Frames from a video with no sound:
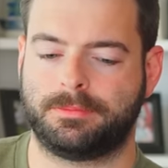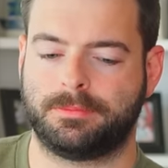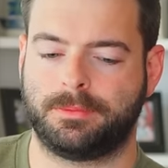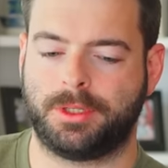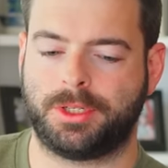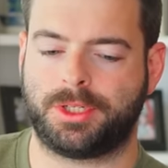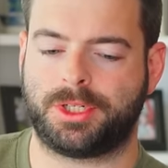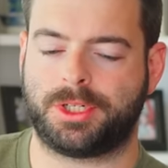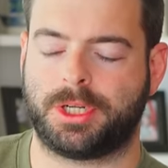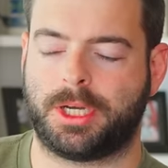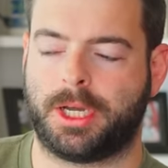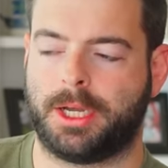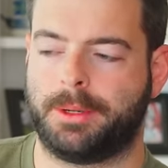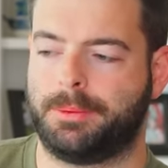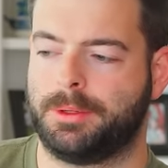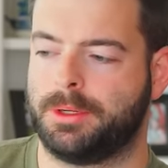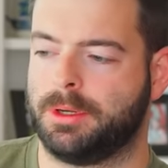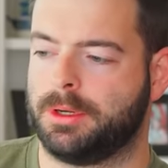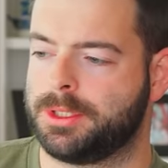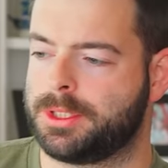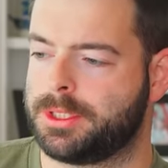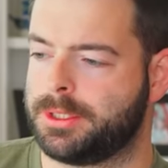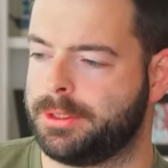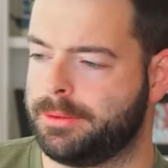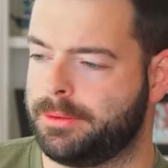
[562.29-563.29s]
which I would
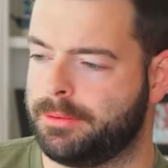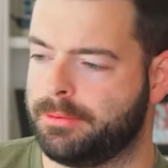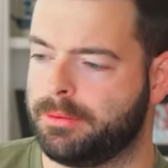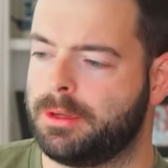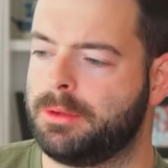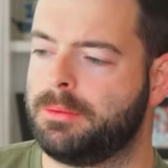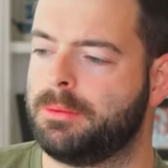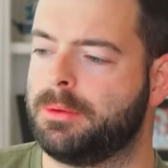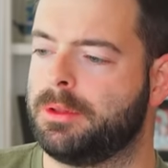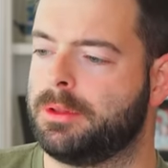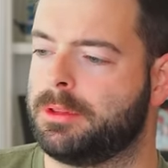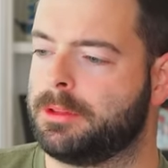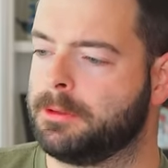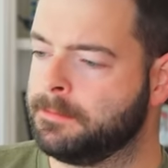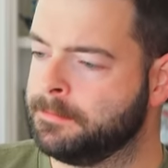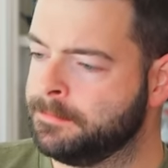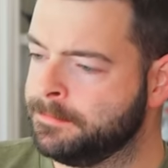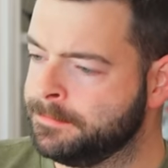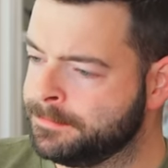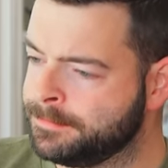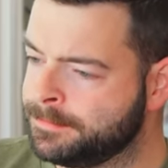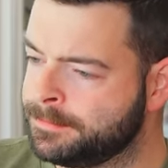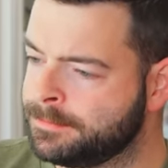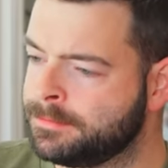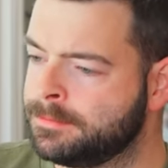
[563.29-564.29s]
also agree with.
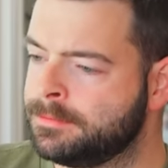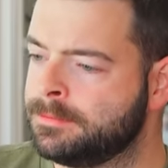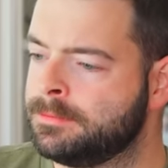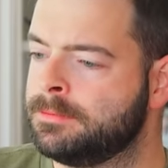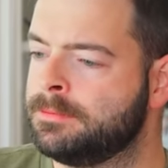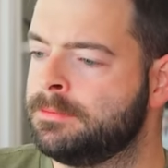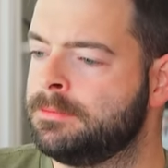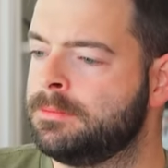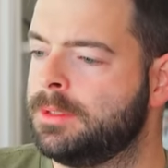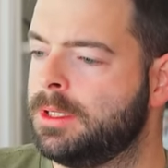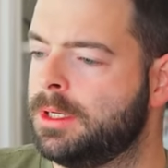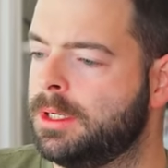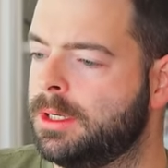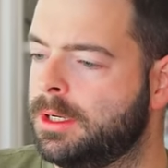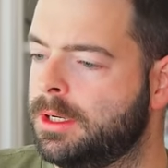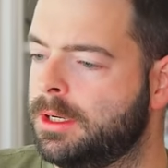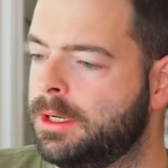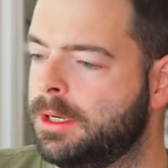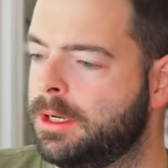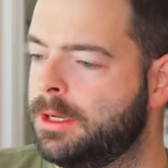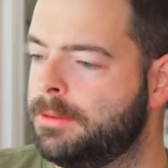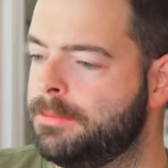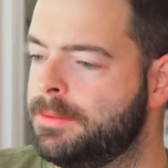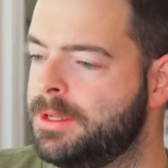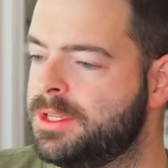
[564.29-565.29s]

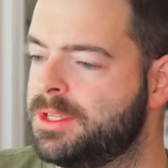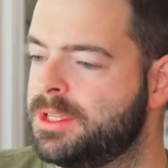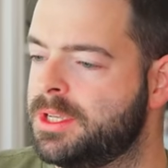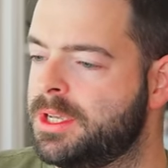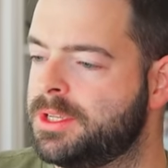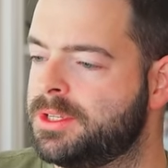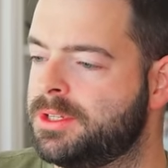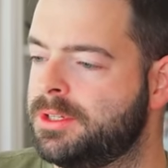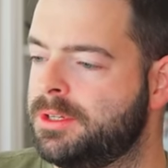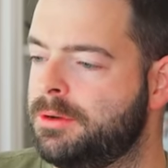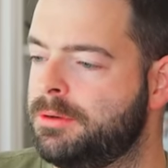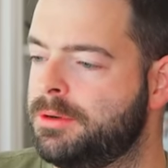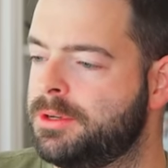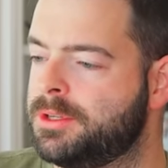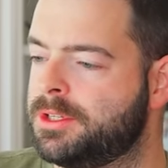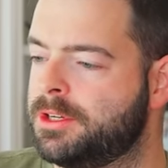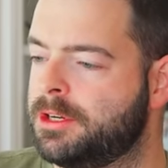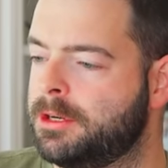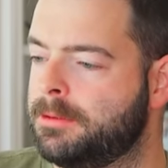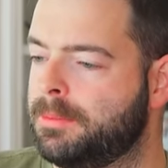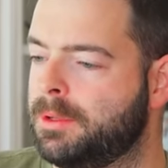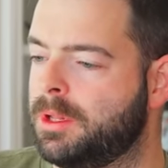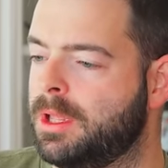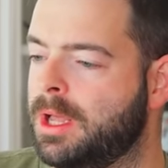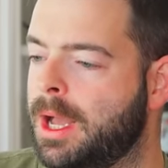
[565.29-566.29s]
Um, he says no
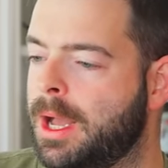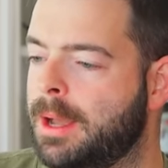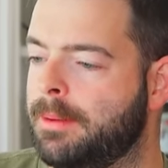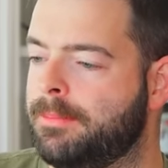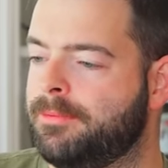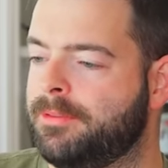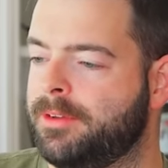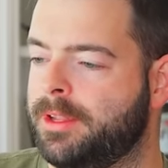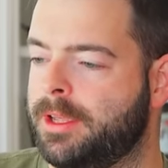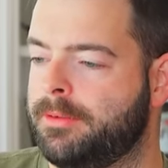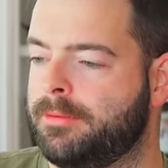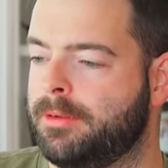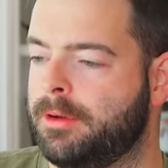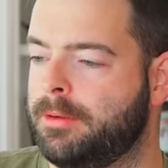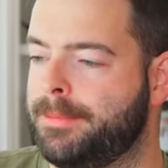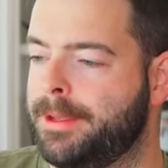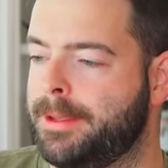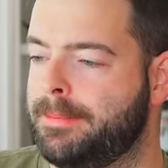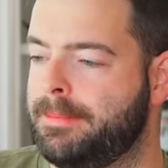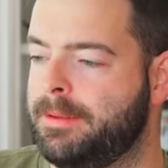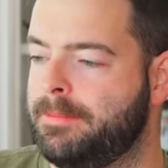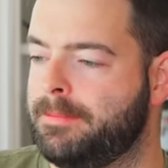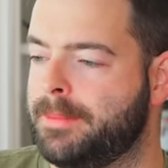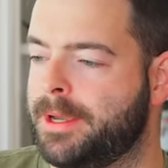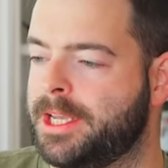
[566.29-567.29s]
discernible hop flavor may
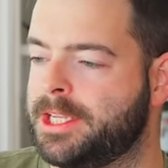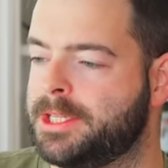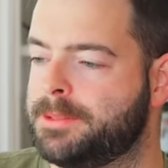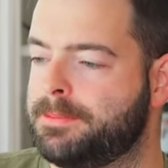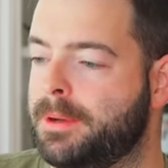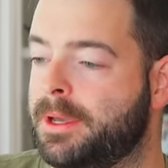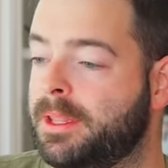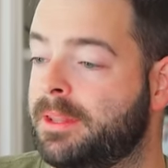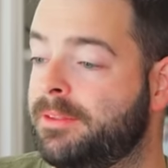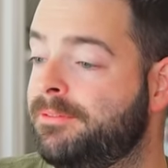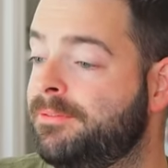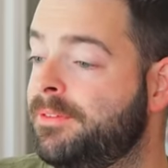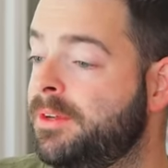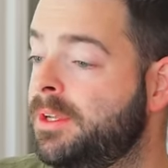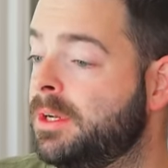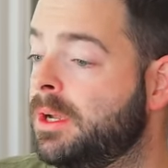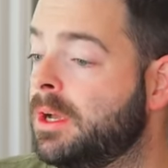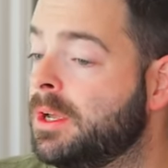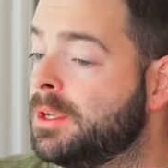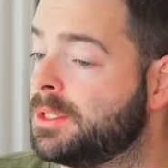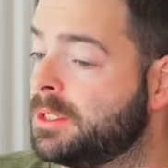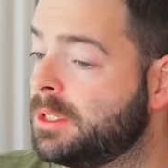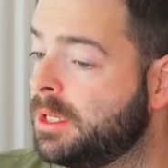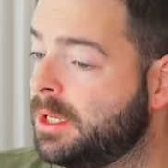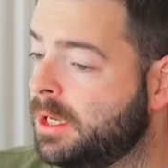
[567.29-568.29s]
be masked by the
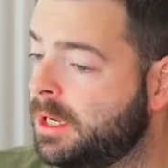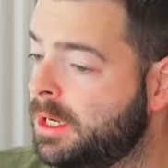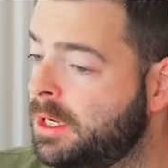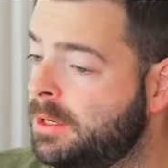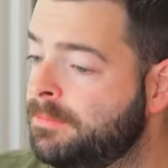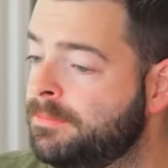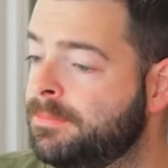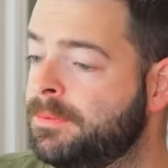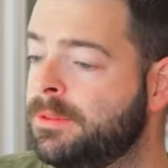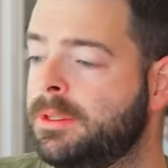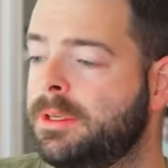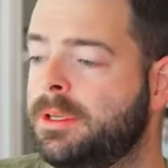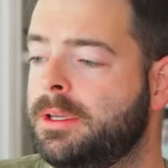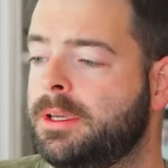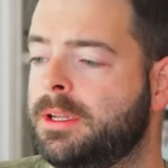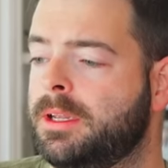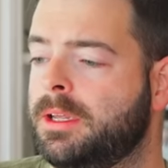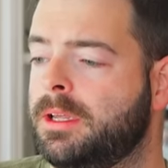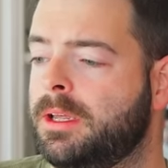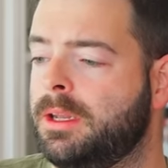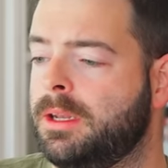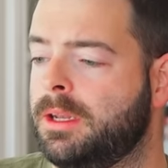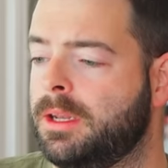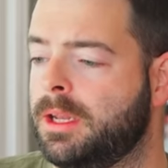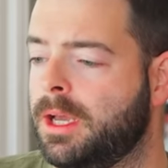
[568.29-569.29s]
phenols in the honey.
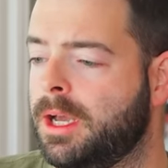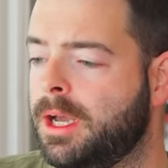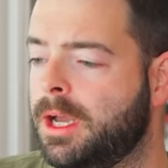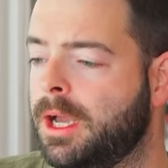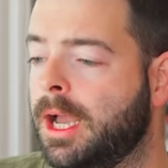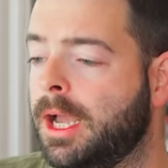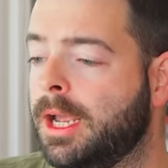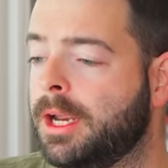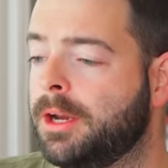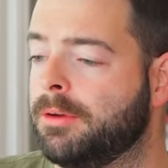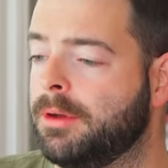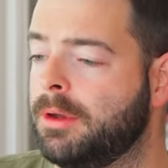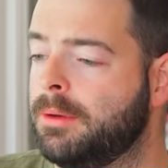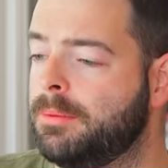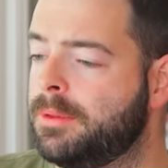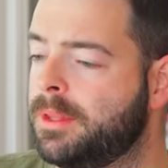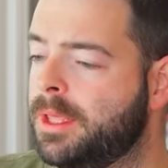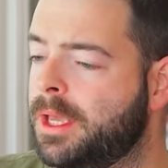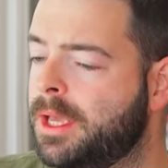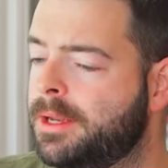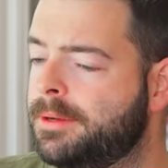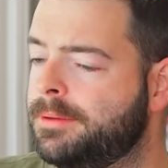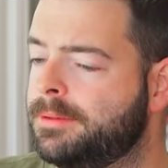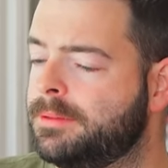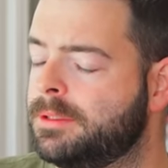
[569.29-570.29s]
And uh, I agree with
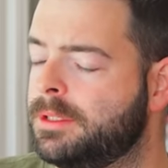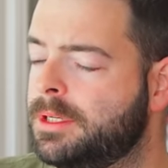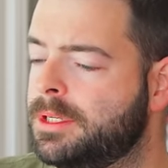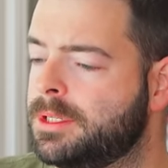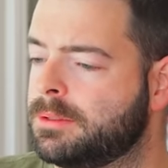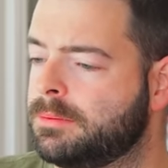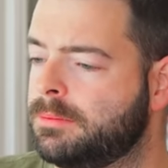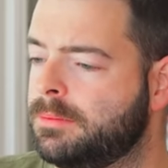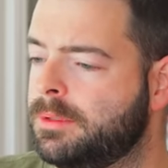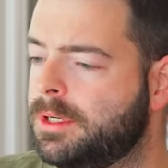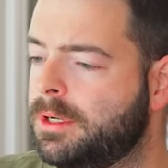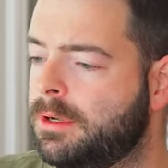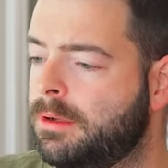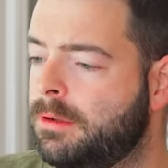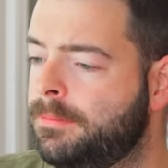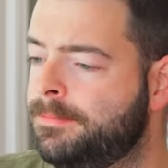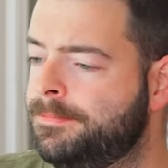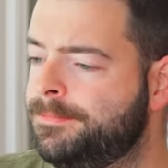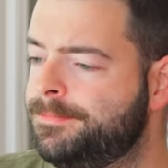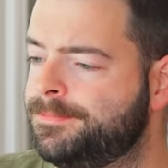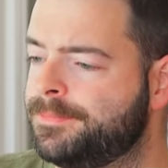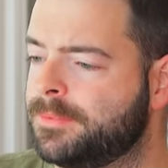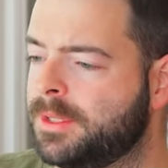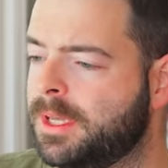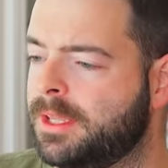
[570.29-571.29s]
that as
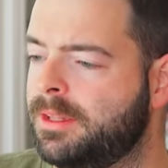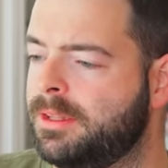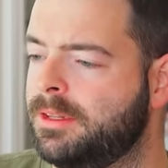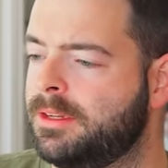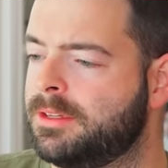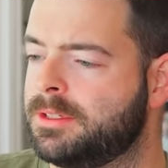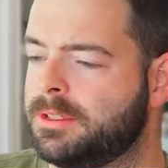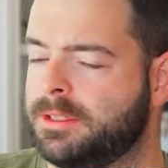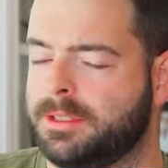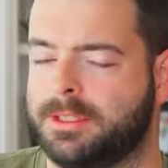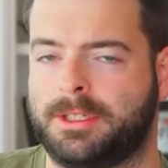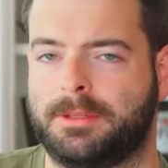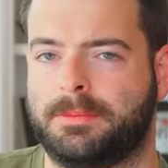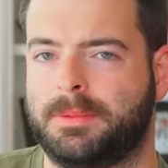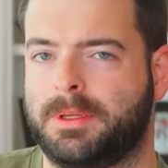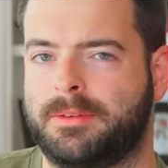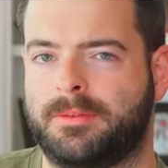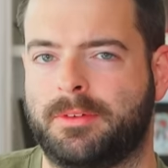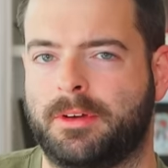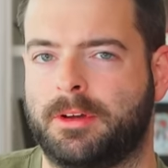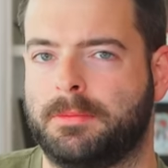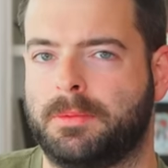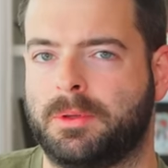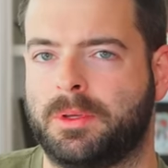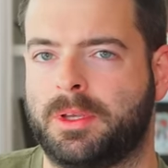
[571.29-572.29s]
well. I think there's a little bit
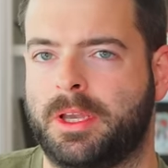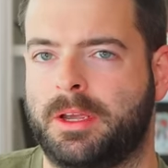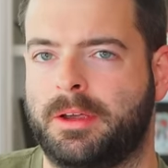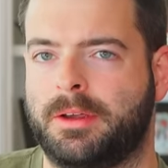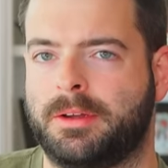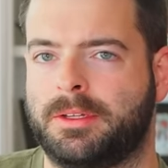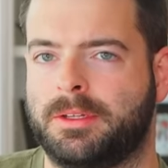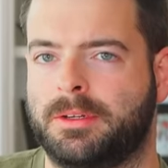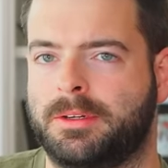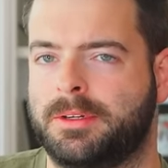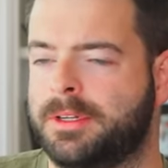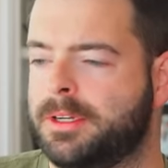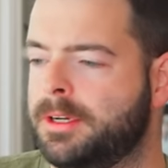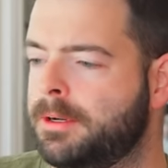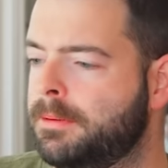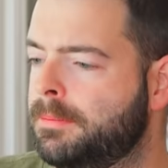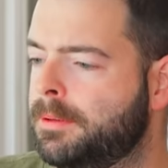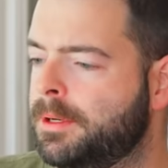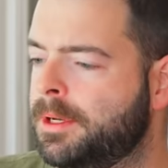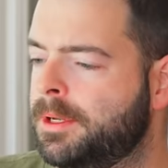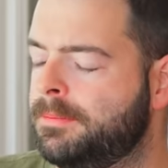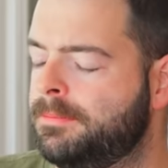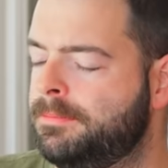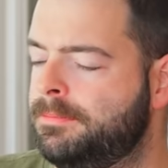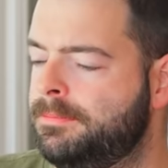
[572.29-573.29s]
of herbal character in there,
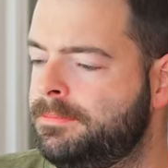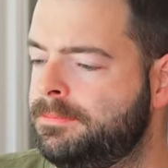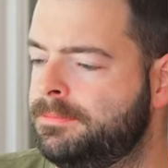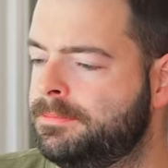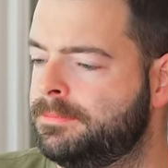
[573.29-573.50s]
but